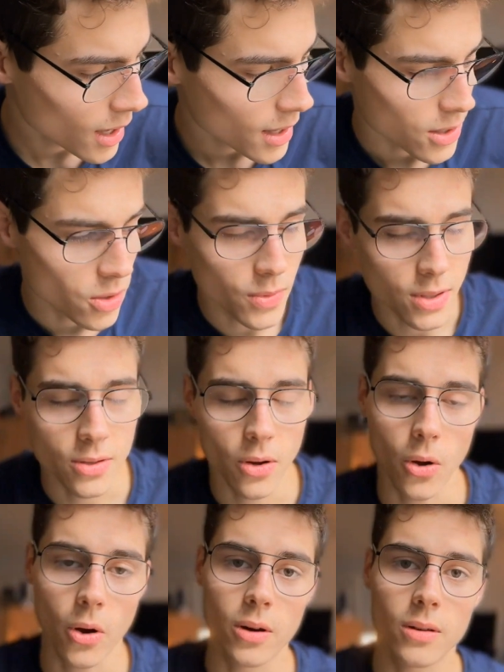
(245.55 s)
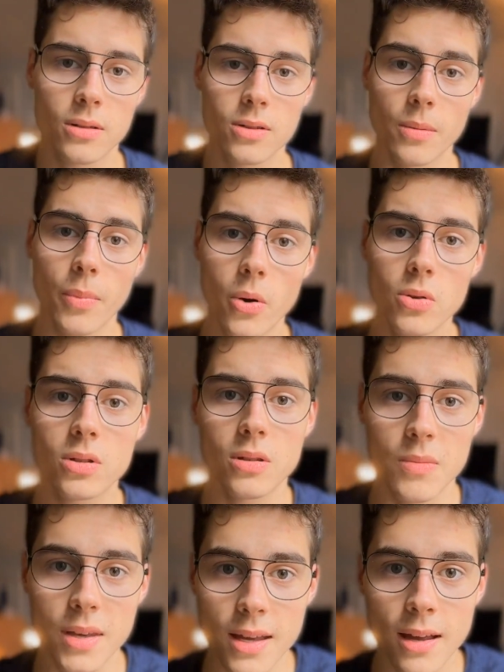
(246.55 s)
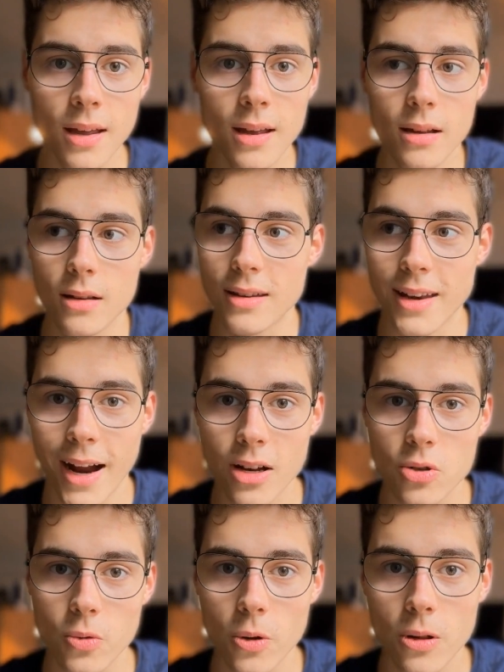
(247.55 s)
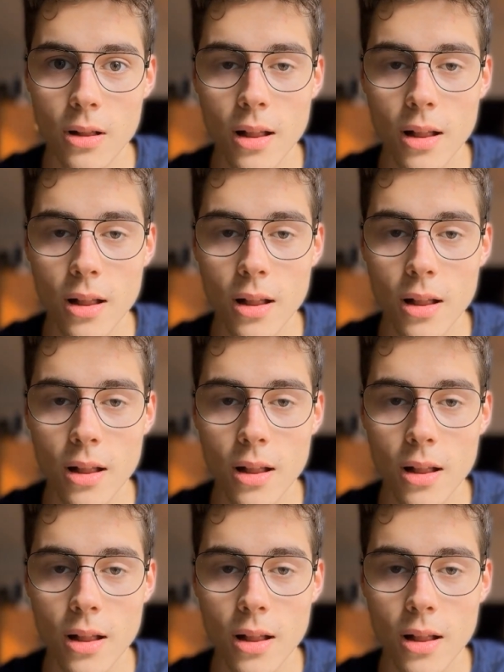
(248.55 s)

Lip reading: Humans are supposed to be natural.